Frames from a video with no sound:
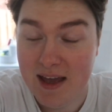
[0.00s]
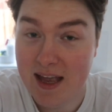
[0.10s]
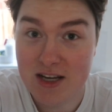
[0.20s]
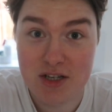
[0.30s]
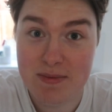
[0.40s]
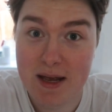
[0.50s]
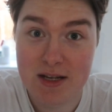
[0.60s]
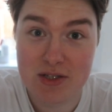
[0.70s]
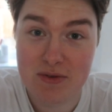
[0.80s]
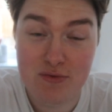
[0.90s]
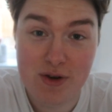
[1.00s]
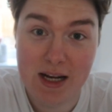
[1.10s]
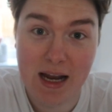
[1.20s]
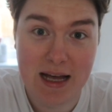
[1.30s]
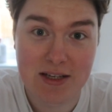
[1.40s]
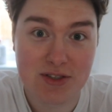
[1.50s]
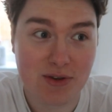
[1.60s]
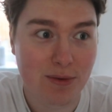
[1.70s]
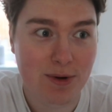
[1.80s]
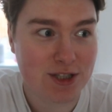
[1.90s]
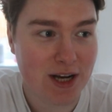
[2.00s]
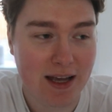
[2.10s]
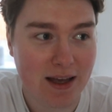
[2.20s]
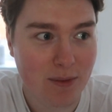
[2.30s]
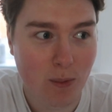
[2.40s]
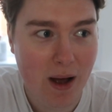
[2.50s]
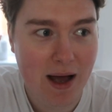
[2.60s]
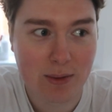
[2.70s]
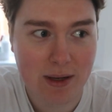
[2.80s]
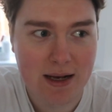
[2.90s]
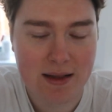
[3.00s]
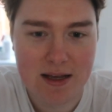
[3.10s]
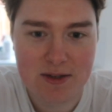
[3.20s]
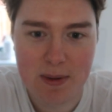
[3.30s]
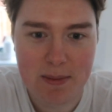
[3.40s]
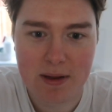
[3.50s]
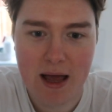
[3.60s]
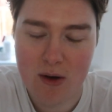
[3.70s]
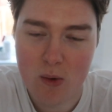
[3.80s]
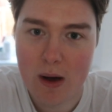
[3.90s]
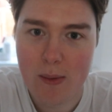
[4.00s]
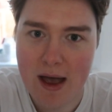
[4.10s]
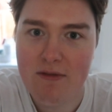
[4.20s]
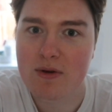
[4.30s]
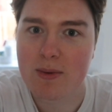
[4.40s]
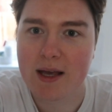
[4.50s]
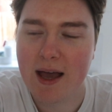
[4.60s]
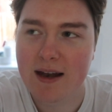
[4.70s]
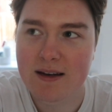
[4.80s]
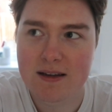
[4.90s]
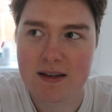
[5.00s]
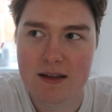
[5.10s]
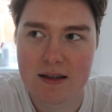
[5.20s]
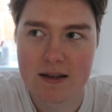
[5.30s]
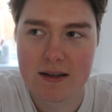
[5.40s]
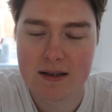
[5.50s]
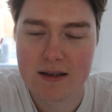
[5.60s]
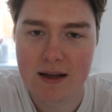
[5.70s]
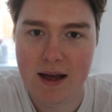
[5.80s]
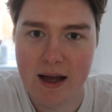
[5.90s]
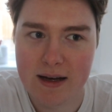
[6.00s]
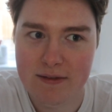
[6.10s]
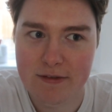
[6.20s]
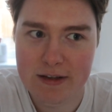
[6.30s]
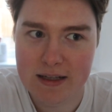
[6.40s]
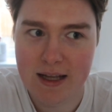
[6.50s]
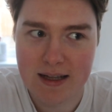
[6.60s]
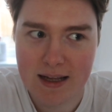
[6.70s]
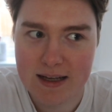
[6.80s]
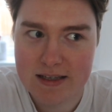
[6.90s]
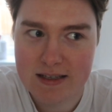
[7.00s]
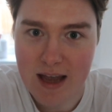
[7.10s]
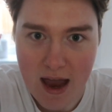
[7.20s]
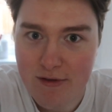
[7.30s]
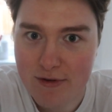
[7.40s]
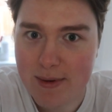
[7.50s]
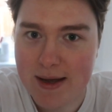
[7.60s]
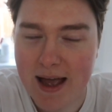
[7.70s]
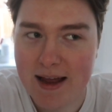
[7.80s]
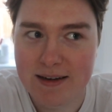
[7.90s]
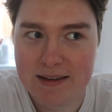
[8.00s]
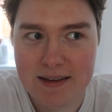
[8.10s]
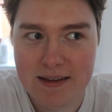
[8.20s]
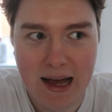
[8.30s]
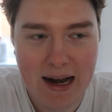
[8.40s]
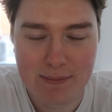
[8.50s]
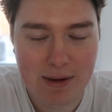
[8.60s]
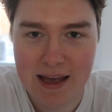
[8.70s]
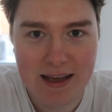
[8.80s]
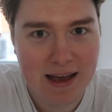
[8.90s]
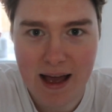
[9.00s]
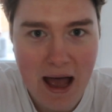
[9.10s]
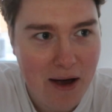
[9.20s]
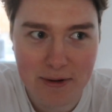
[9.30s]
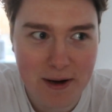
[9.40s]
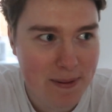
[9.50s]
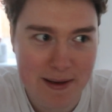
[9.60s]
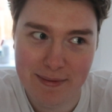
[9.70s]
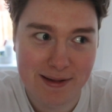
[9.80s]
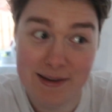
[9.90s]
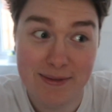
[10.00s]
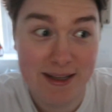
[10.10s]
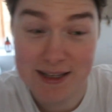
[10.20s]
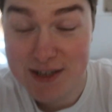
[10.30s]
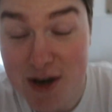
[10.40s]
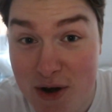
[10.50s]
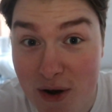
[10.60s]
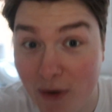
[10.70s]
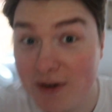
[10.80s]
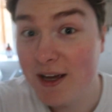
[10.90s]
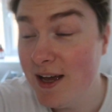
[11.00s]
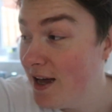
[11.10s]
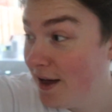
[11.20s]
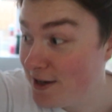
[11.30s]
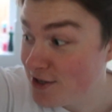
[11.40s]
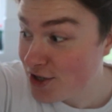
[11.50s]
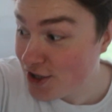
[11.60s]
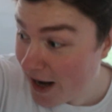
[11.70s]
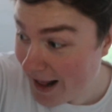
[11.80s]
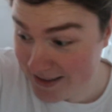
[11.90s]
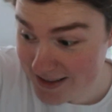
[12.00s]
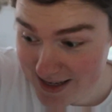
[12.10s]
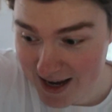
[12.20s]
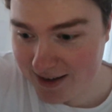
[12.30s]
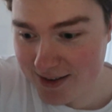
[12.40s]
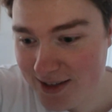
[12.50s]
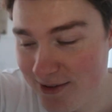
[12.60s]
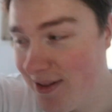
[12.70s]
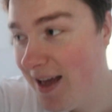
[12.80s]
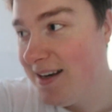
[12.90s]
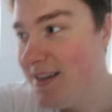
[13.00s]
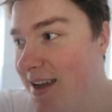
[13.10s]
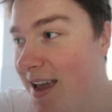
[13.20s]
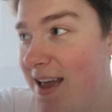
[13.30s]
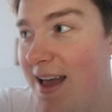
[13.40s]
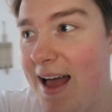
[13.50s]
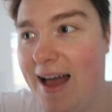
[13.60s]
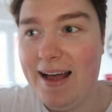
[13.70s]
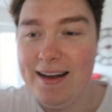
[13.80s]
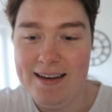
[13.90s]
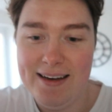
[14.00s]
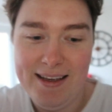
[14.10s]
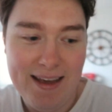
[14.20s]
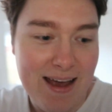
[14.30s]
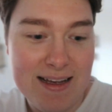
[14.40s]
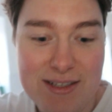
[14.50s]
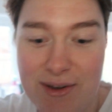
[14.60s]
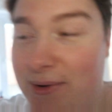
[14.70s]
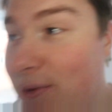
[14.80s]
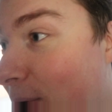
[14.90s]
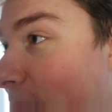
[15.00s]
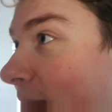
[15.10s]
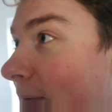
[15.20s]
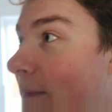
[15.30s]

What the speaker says: it just made us realise so much, like wow, like there's people that go out every weekend and feel like this every weekend, and I'm like, how do people do it? There's not a chance I could do that. And yeah, so